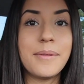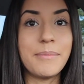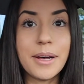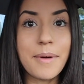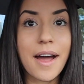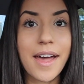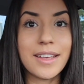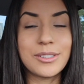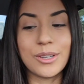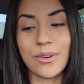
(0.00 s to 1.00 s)

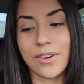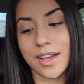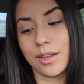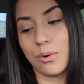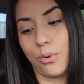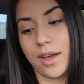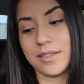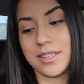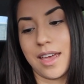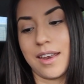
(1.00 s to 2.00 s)
bye-bye. So I
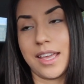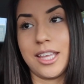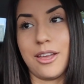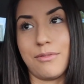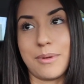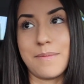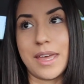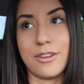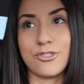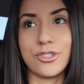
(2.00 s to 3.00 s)
quit, and I gave my
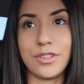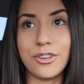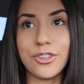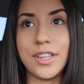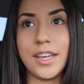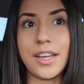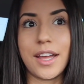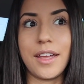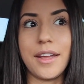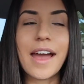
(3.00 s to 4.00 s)
manager, literally
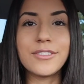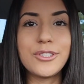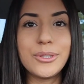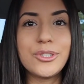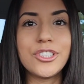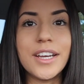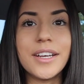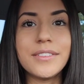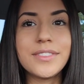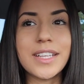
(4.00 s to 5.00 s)
I had 2
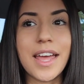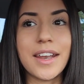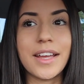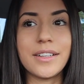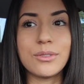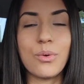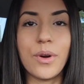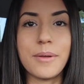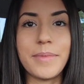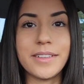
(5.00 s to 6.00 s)
shifts and I
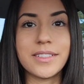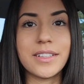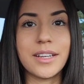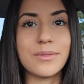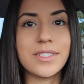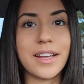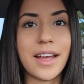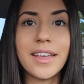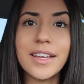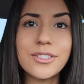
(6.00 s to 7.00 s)
quit basically, and I was like,
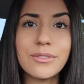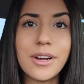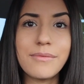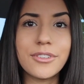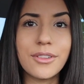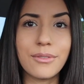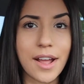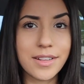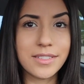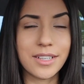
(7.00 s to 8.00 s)
I can't show up for the
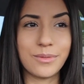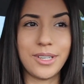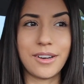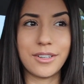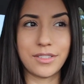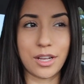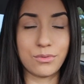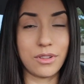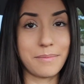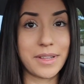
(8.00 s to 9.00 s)
rest because we got our
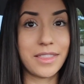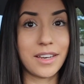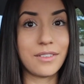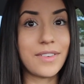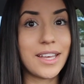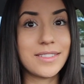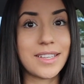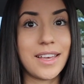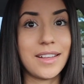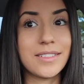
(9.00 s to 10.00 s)
schedule a month in
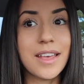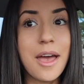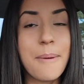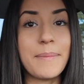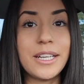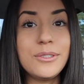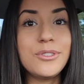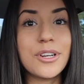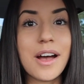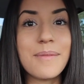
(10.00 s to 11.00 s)
advance. And my
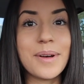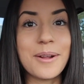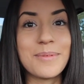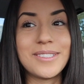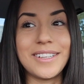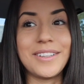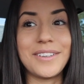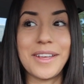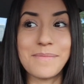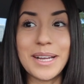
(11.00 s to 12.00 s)
new job, I almost said
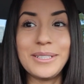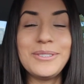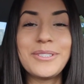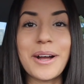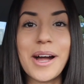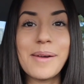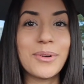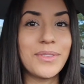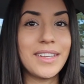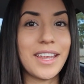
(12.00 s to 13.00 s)
their name, my new
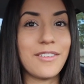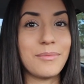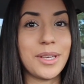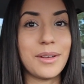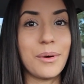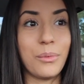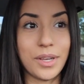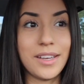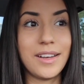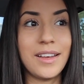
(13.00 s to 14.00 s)
job only gave me a
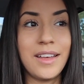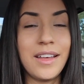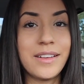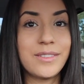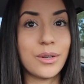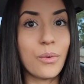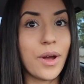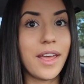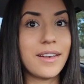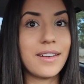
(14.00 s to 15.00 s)
week to
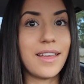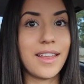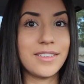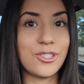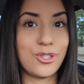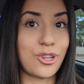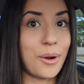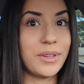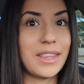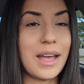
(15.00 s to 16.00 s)
quit and just
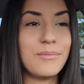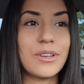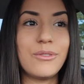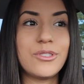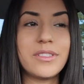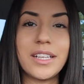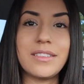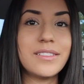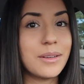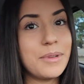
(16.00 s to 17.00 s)
start with them. So I was just
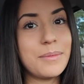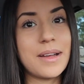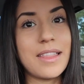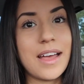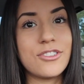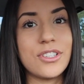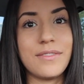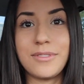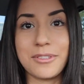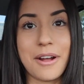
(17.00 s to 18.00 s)
like, this is gonna be my last
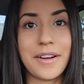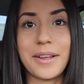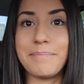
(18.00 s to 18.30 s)
shift, sorry,